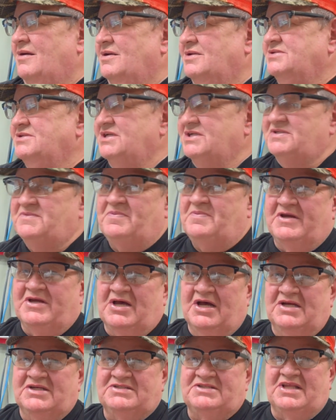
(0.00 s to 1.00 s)
Just
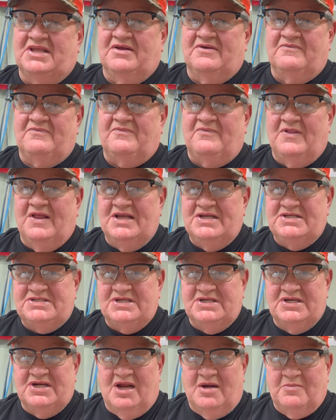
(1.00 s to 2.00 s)
because the
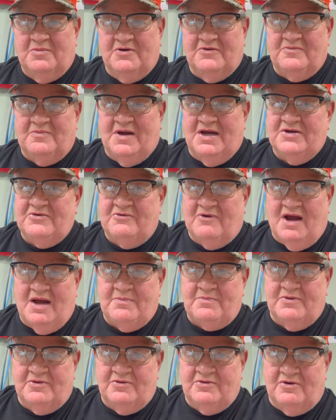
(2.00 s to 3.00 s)
inflation numbers might
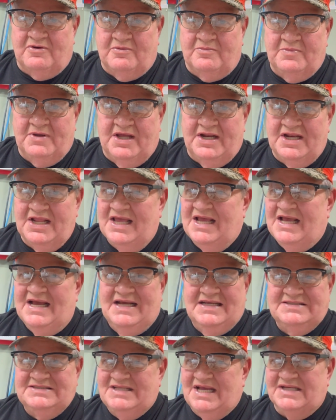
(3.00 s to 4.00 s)
drop a little bit
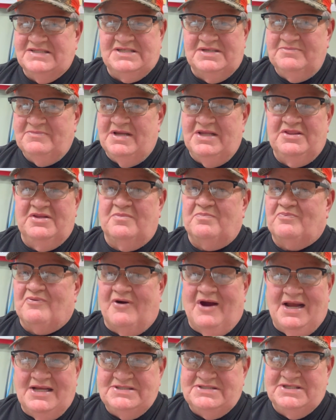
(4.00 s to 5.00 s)
doesn't mean the
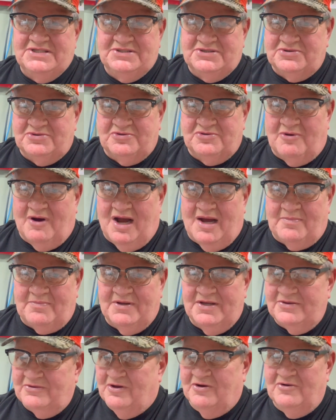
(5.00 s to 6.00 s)
prices are
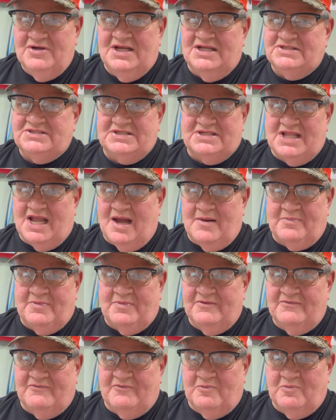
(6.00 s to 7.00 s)
dropping. They're not
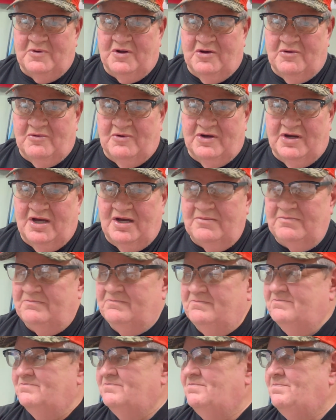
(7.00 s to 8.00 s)
stopping from going up,
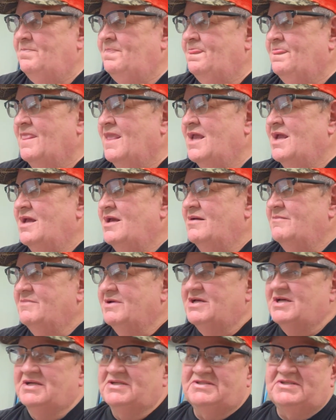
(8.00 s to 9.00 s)

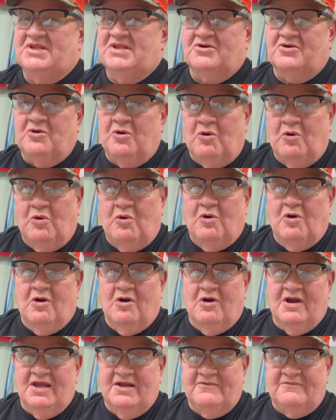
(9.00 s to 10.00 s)
because the
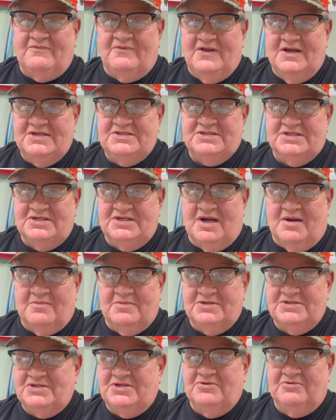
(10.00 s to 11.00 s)
core inflation
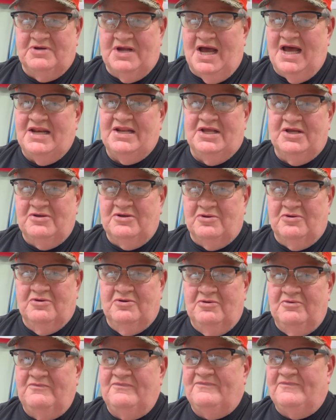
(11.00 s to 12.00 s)
numbers do not
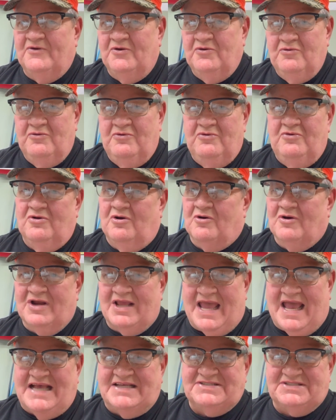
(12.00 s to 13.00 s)
include food or
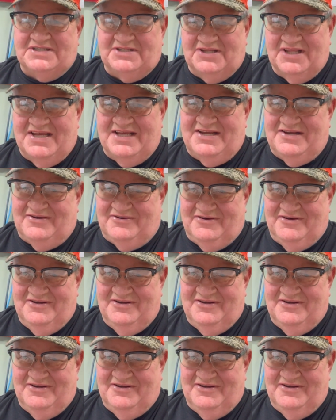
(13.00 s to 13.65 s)
gasoline.